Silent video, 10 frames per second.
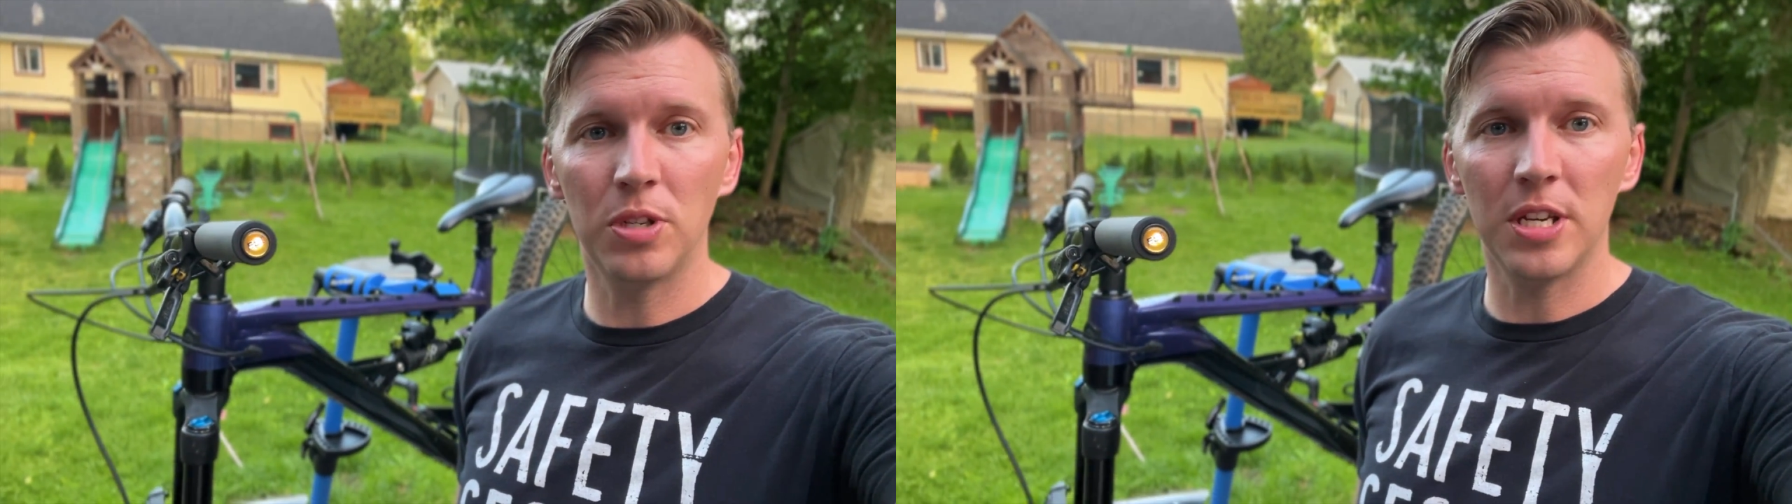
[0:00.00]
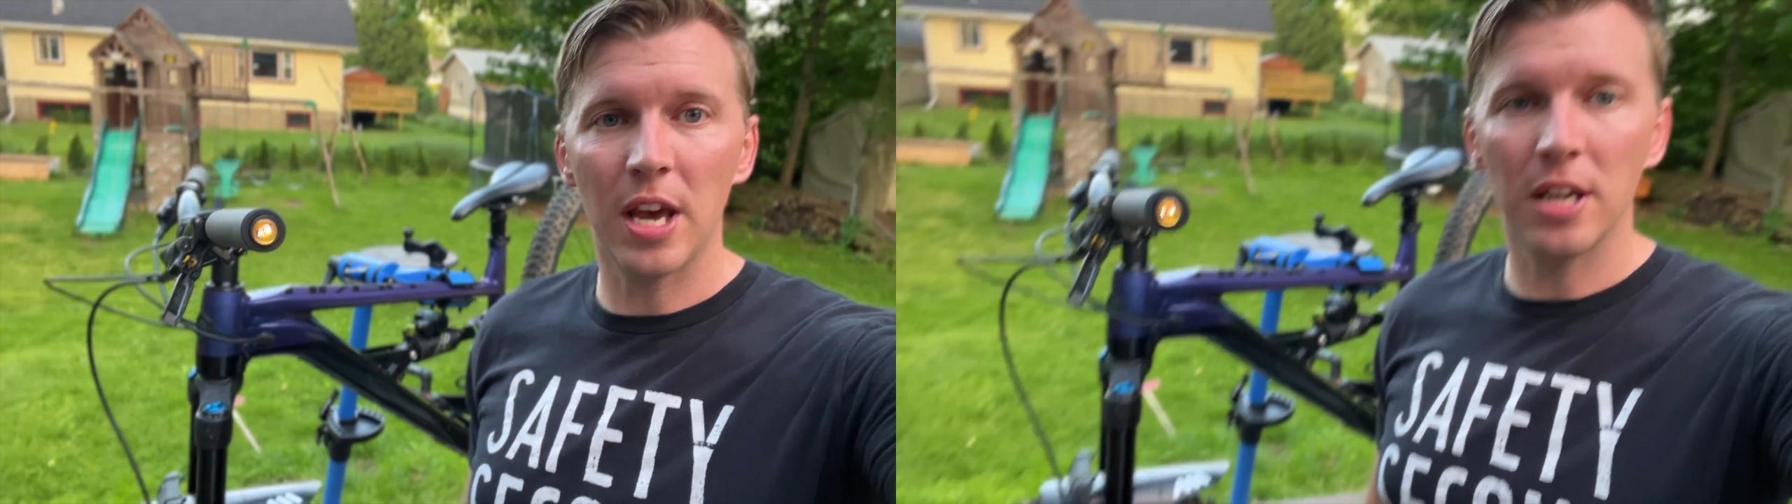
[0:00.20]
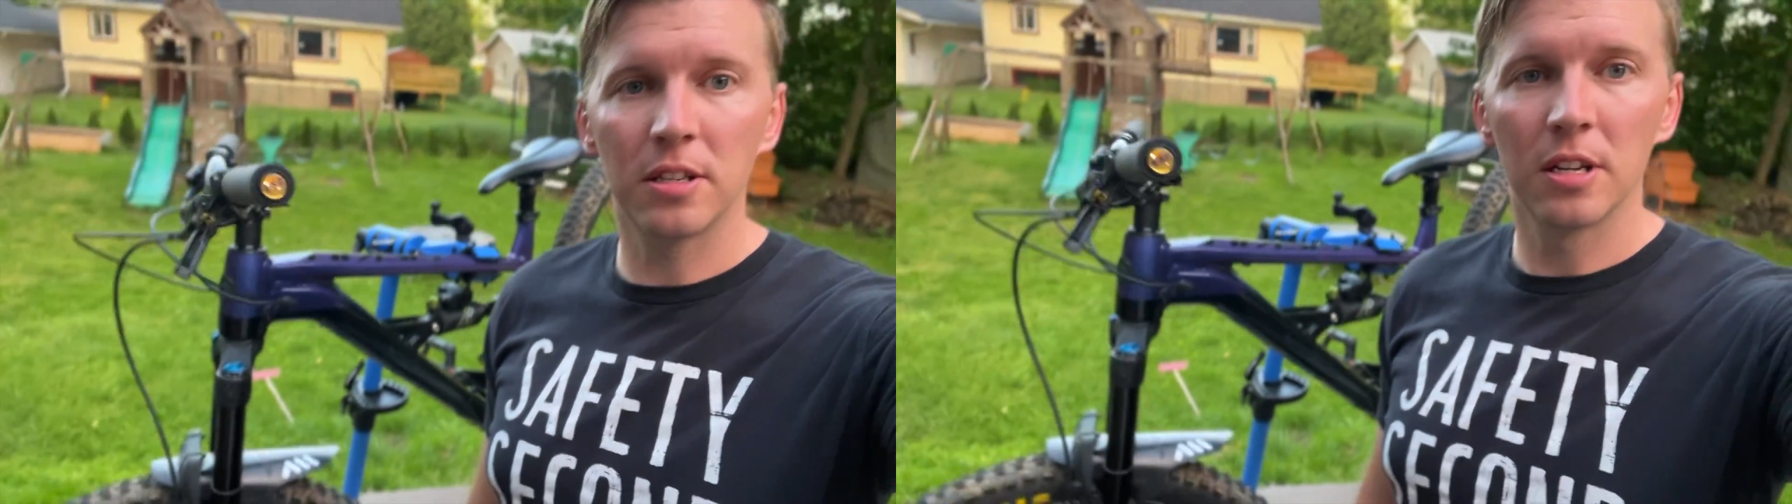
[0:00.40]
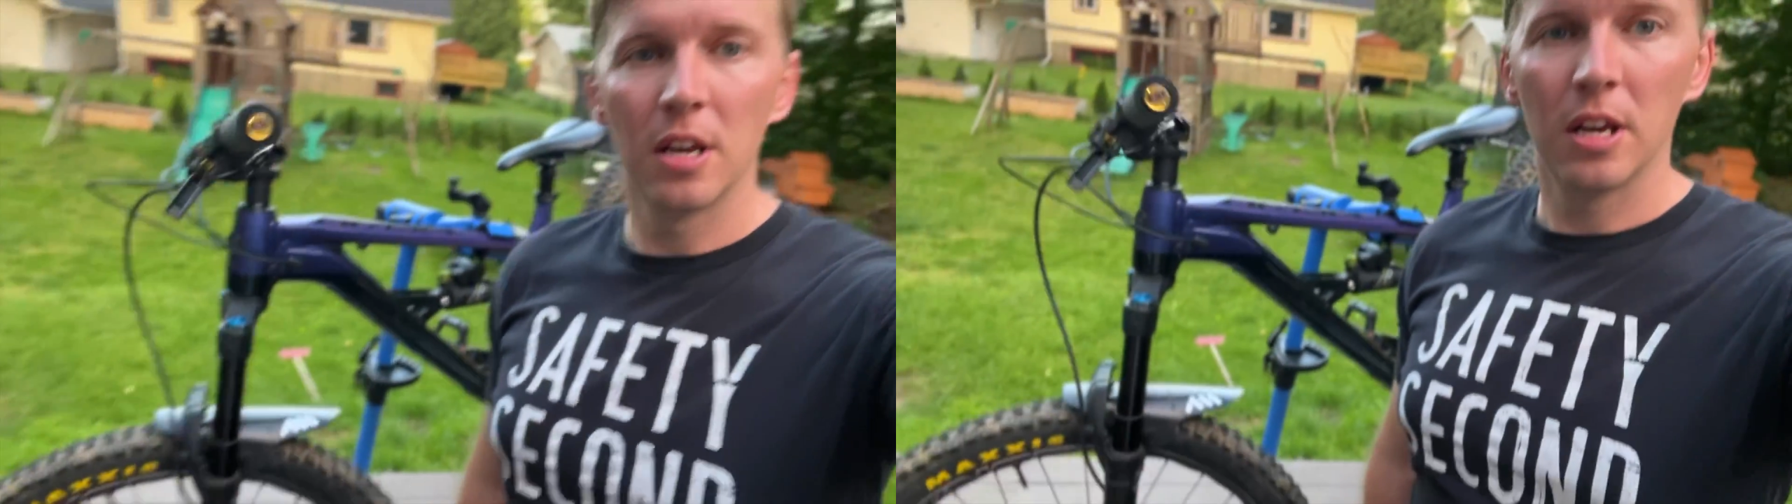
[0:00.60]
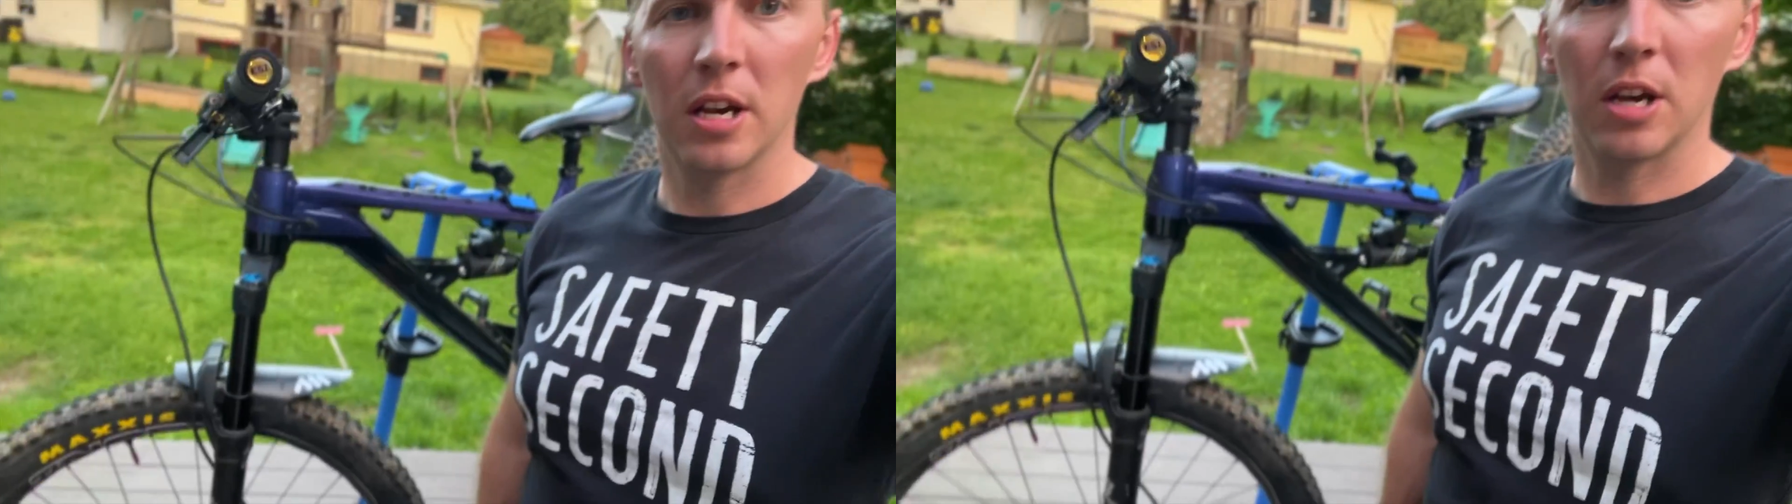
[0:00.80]

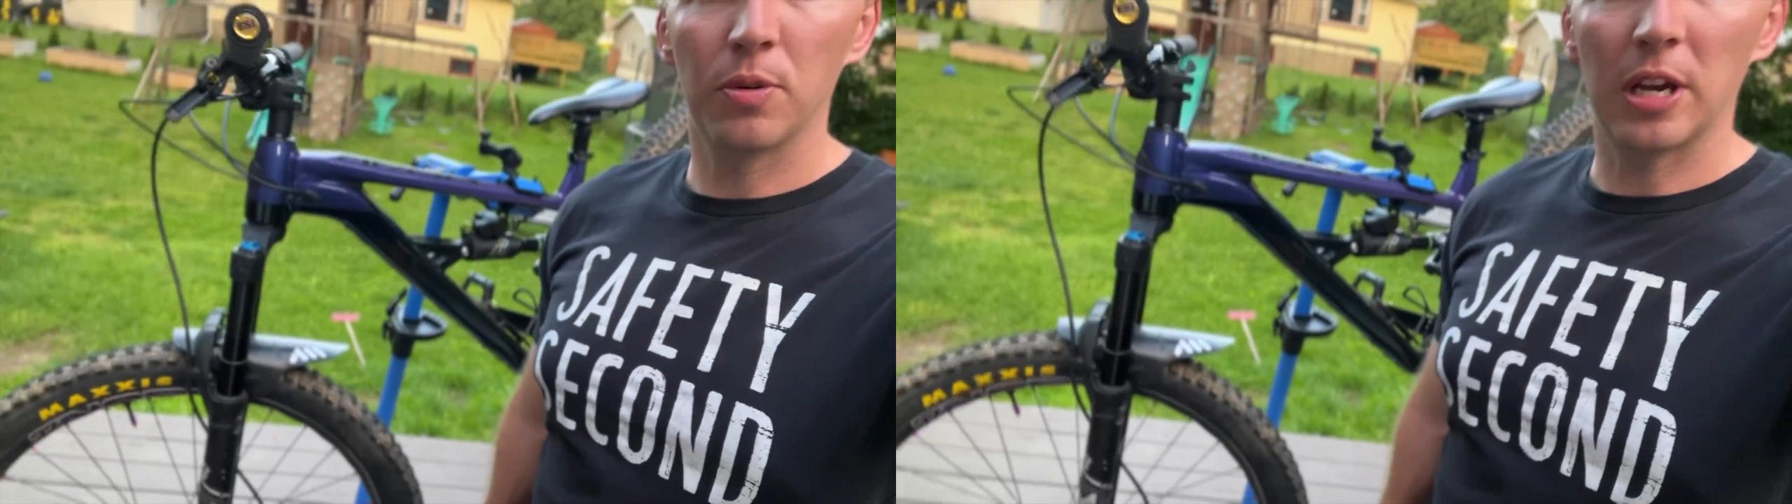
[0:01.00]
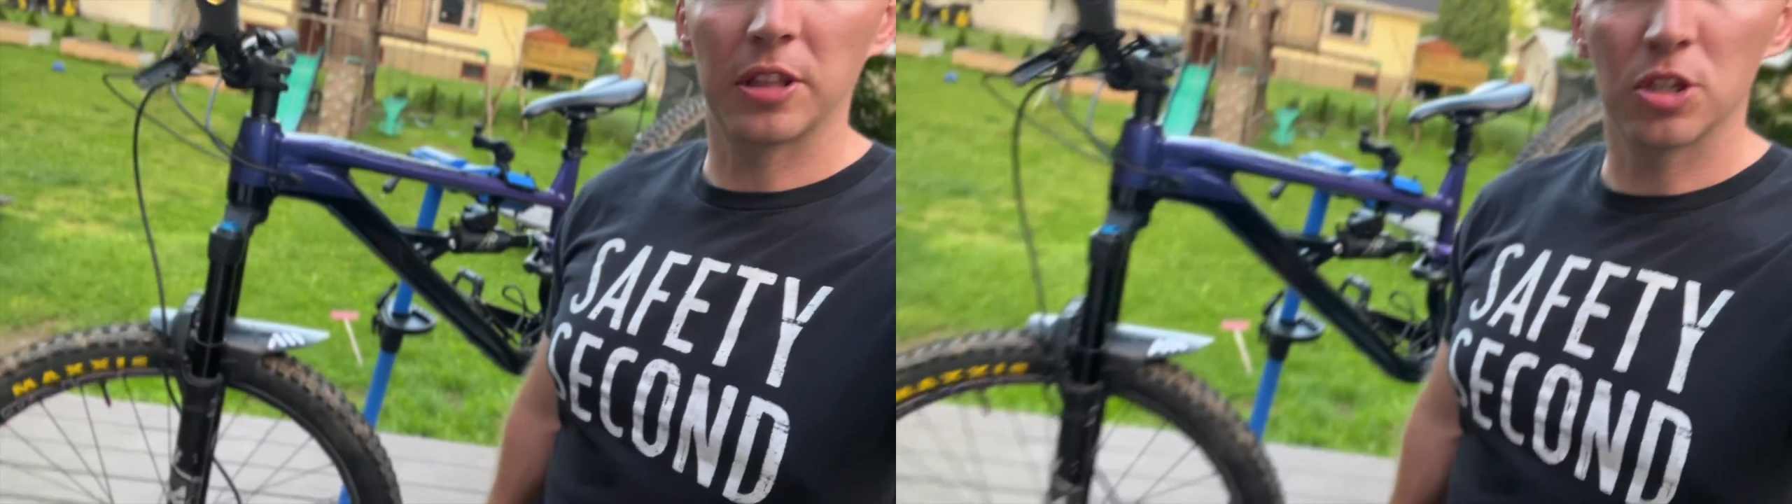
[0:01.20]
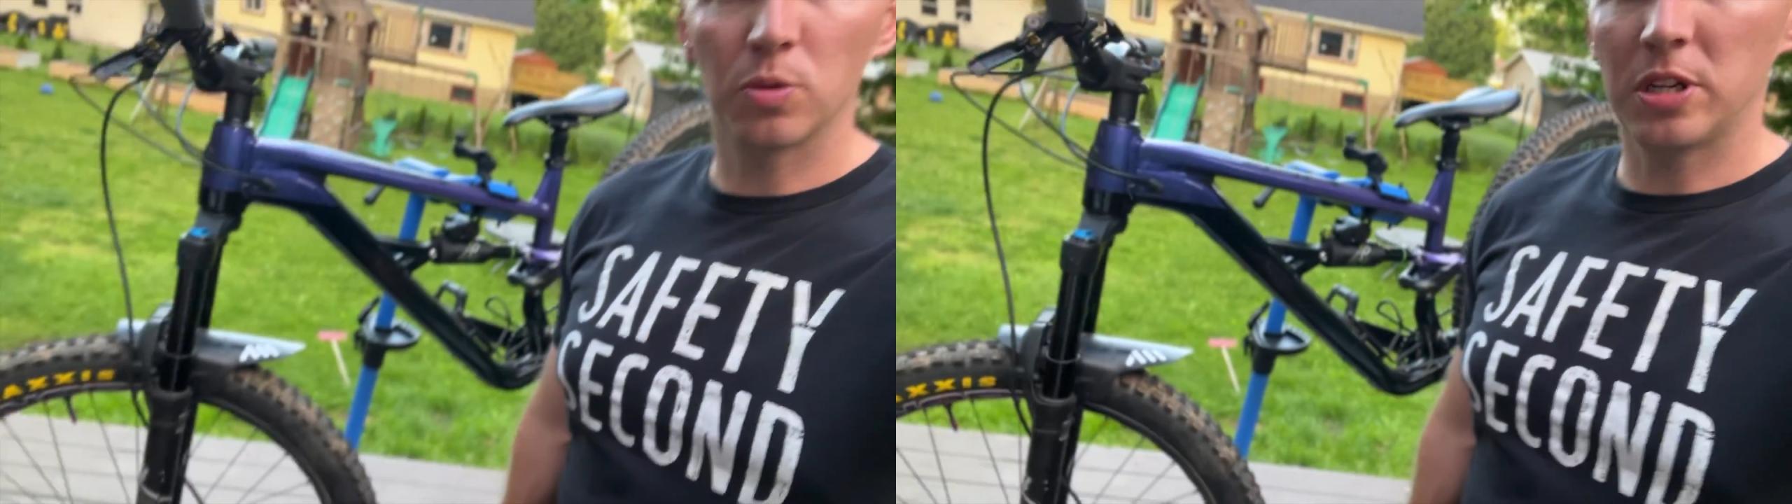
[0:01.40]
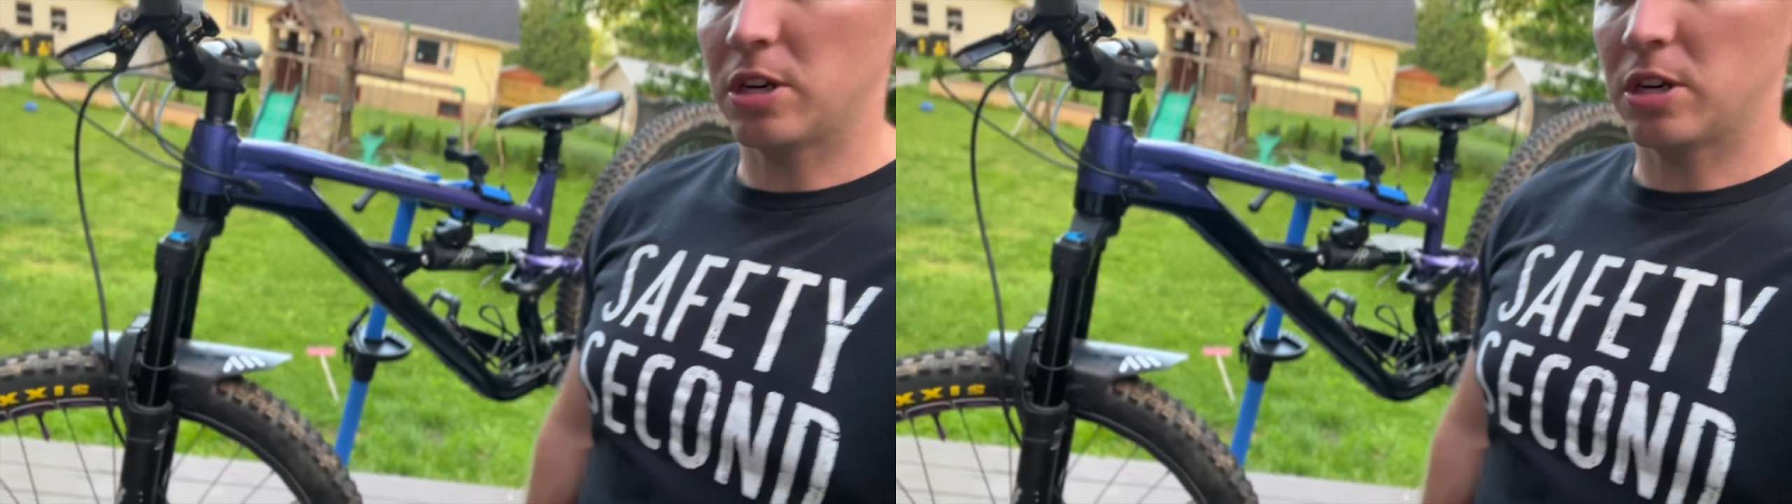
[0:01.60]
T8. We got this one here.